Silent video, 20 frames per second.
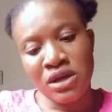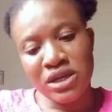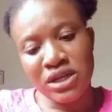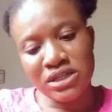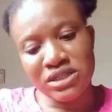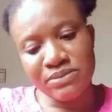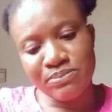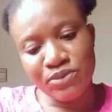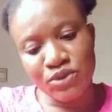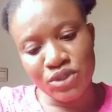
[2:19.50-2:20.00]

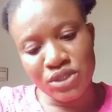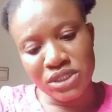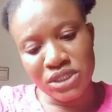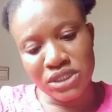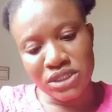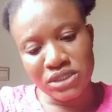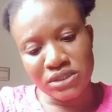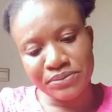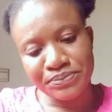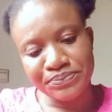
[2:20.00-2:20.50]
let's
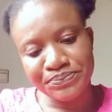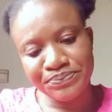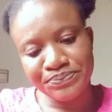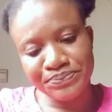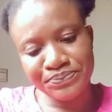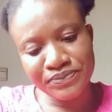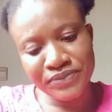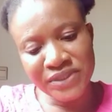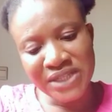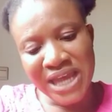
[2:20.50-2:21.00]
proceed
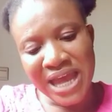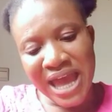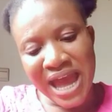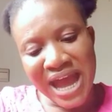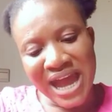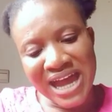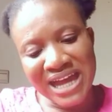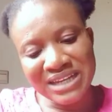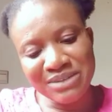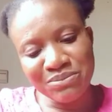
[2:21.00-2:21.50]

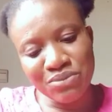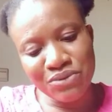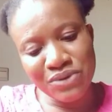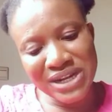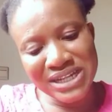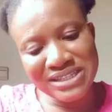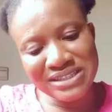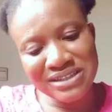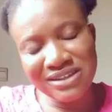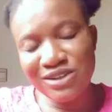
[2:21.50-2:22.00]
and
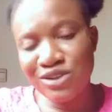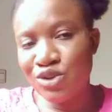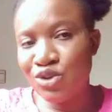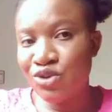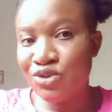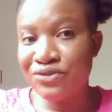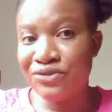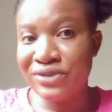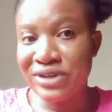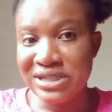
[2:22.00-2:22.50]
brightening
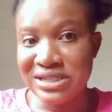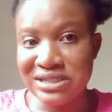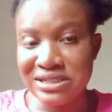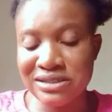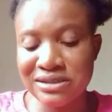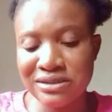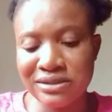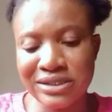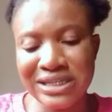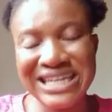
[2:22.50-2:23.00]
doll
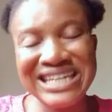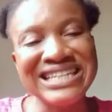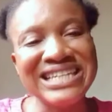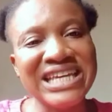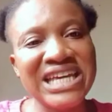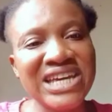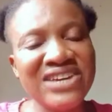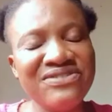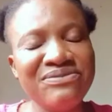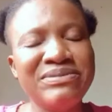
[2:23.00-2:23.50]
face it
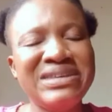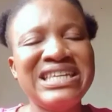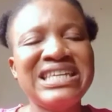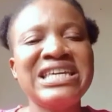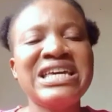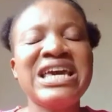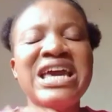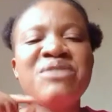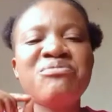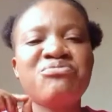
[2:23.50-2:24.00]
gave me
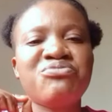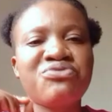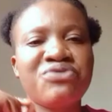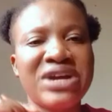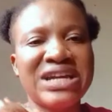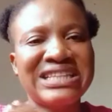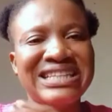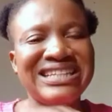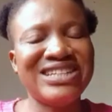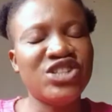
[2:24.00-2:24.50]

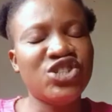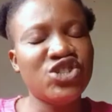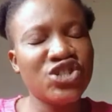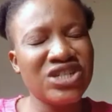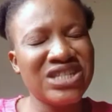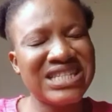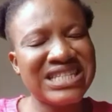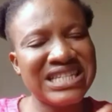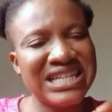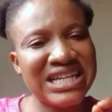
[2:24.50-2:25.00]
brightening,
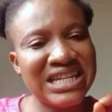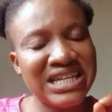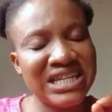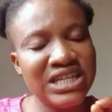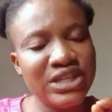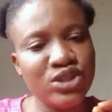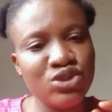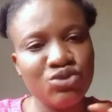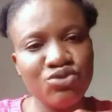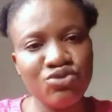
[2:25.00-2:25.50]
just a
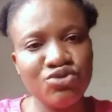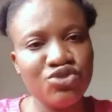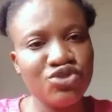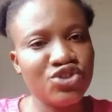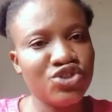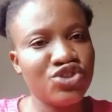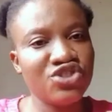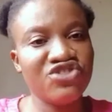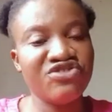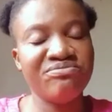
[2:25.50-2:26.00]
little
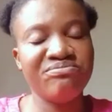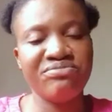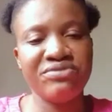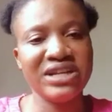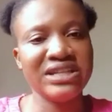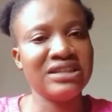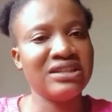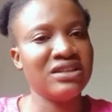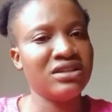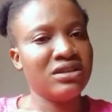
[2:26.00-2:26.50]
touch of
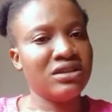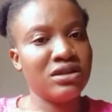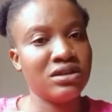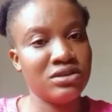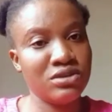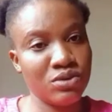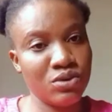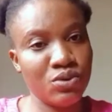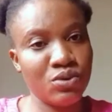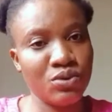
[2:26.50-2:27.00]
brightening.
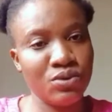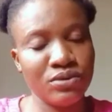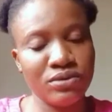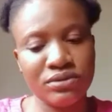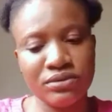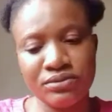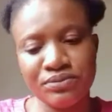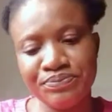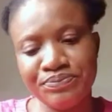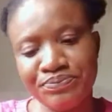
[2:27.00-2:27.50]
That's all.
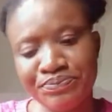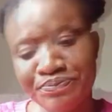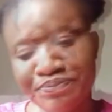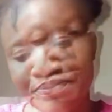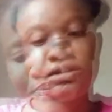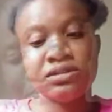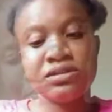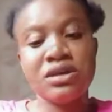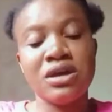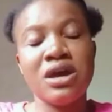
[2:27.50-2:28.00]

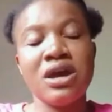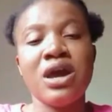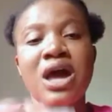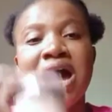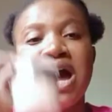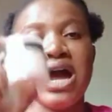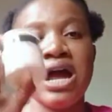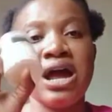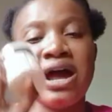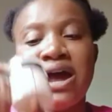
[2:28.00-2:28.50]
Because
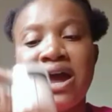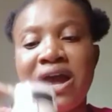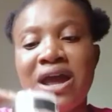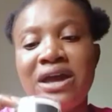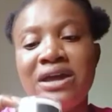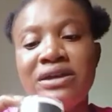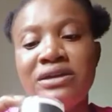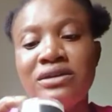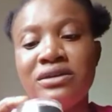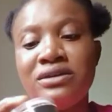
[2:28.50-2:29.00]

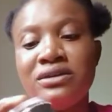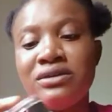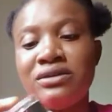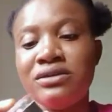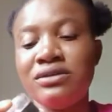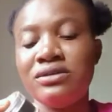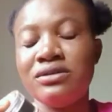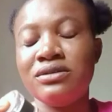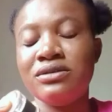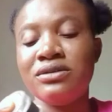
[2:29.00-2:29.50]
I